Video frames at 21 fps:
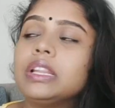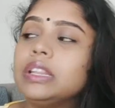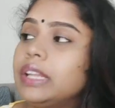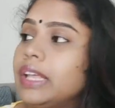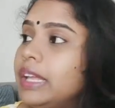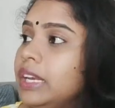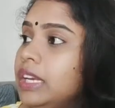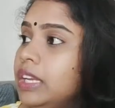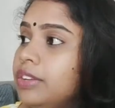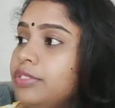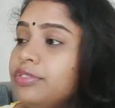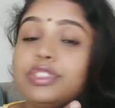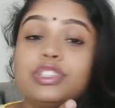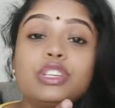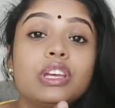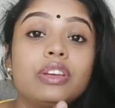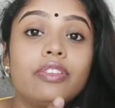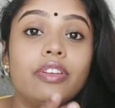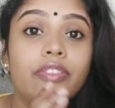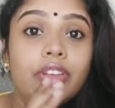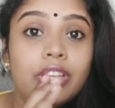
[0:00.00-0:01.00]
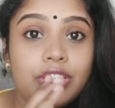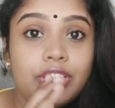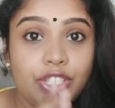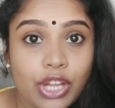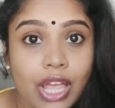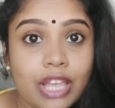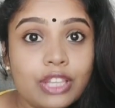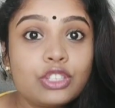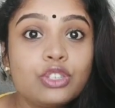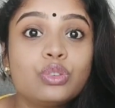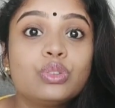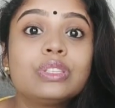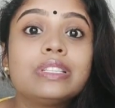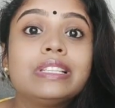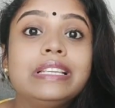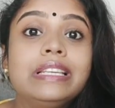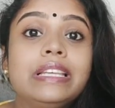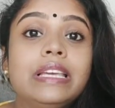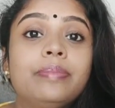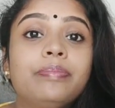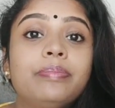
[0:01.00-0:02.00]
Then when she has to
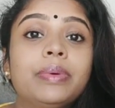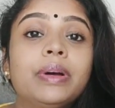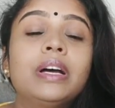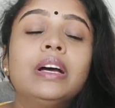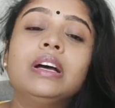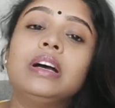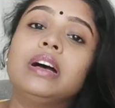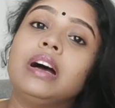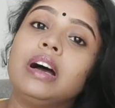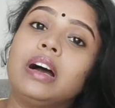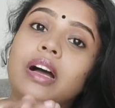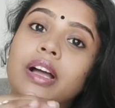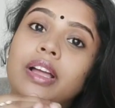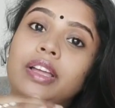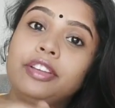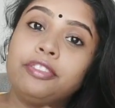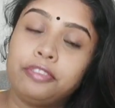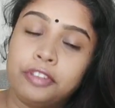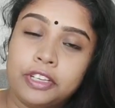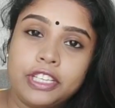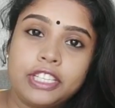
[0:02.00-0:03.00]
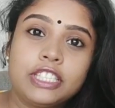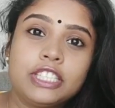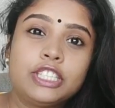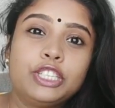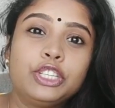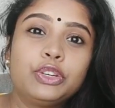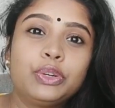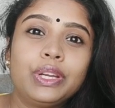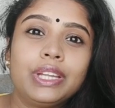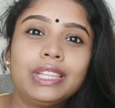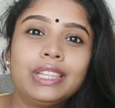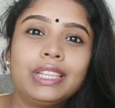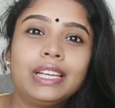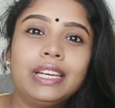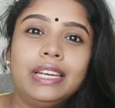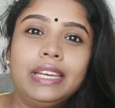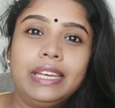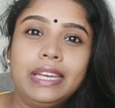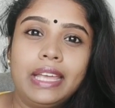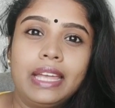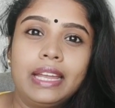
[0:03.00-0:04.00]
sleep, if it is during the
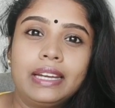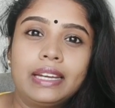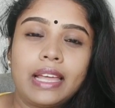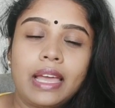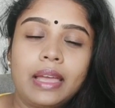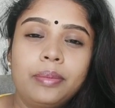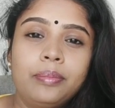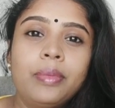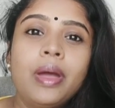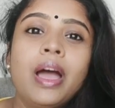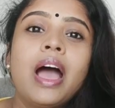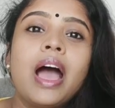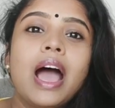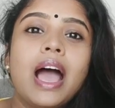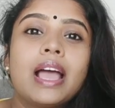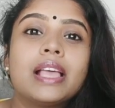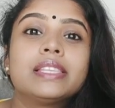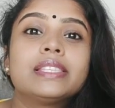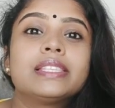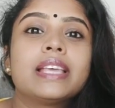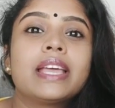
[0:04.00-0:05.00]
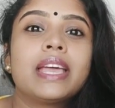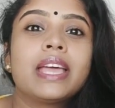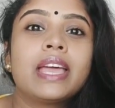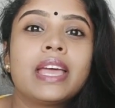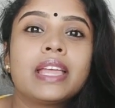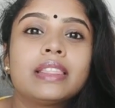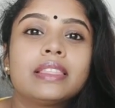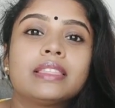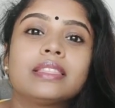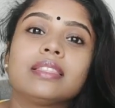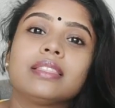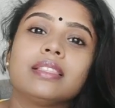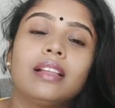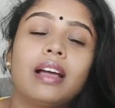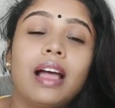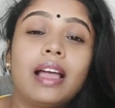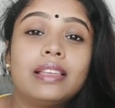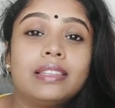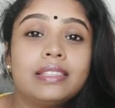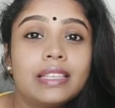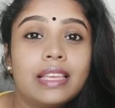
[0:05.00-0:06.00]
daytime, I say
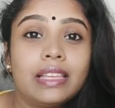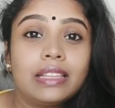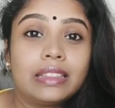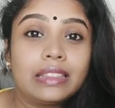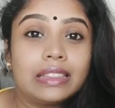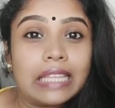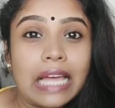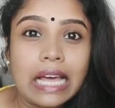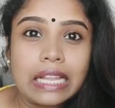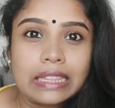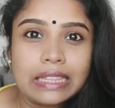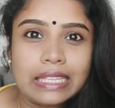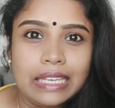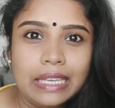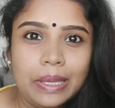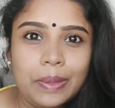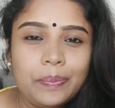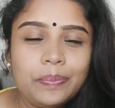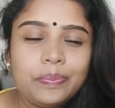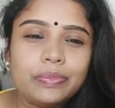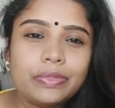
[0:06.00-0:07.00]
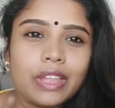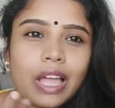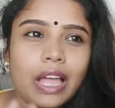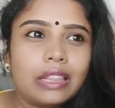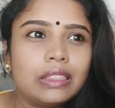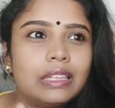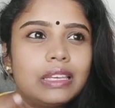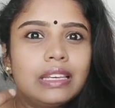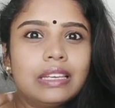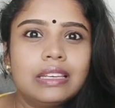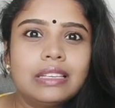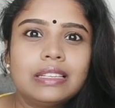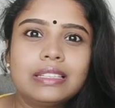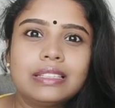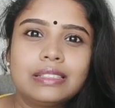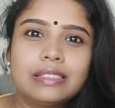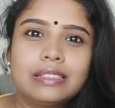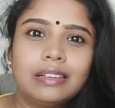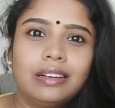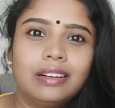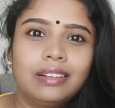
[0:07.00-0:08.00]
tati. Tati
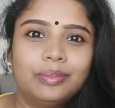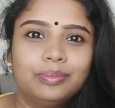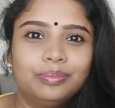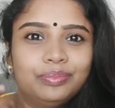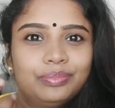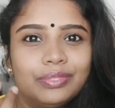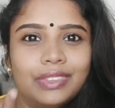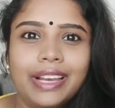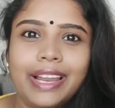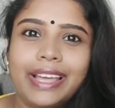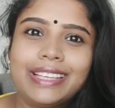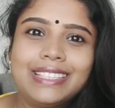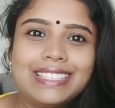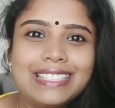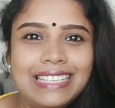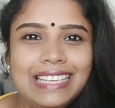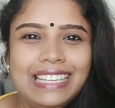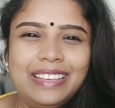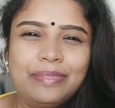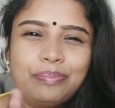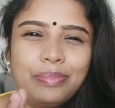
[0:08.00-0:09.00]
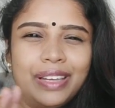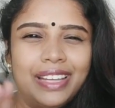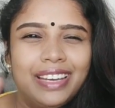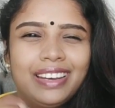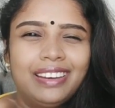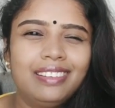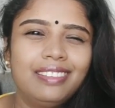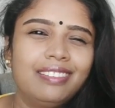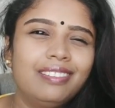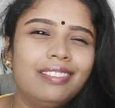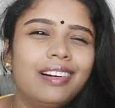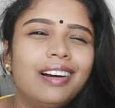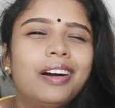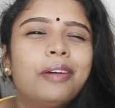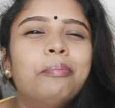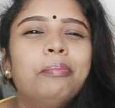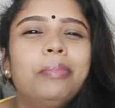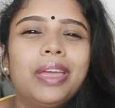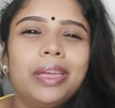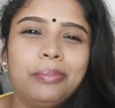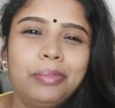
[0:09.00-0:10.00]
is like sleep in a
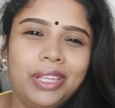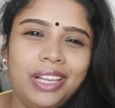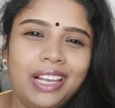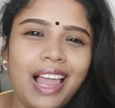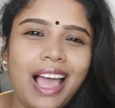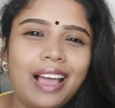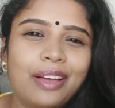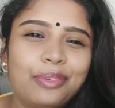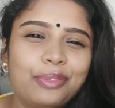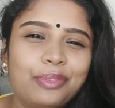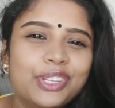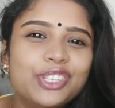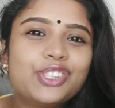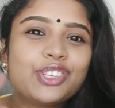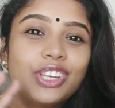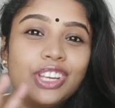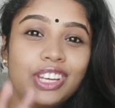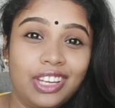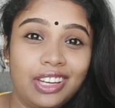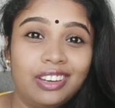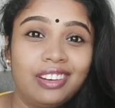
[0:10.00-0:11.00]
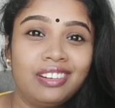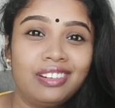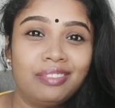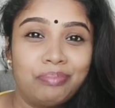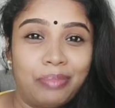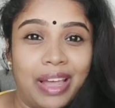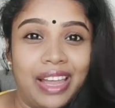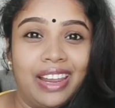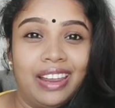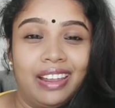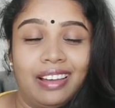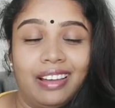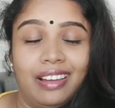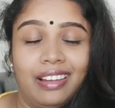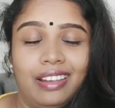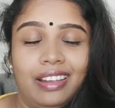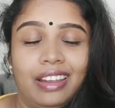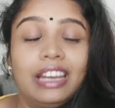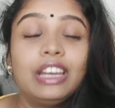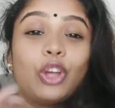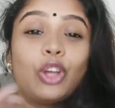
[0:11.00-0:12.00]
baby language in my
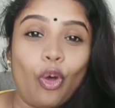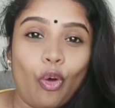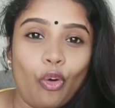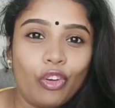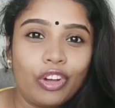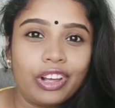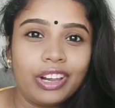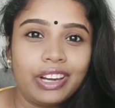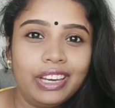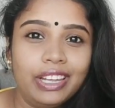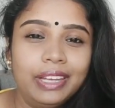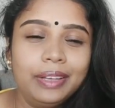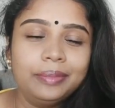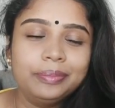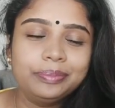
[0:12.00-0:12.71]
in Konkani.